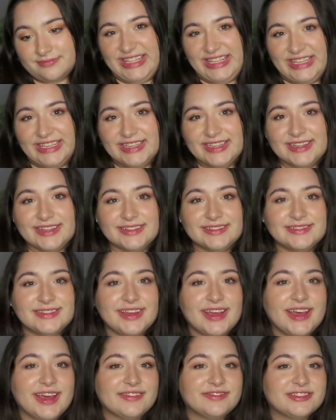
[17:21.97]
Yeah,
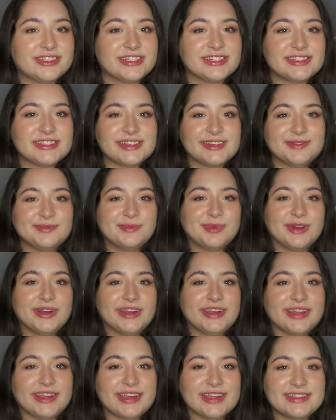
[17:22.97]
after a certain
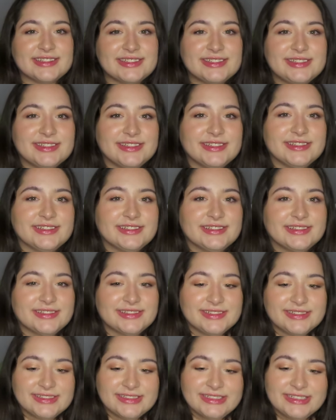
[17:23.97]
point, it gets to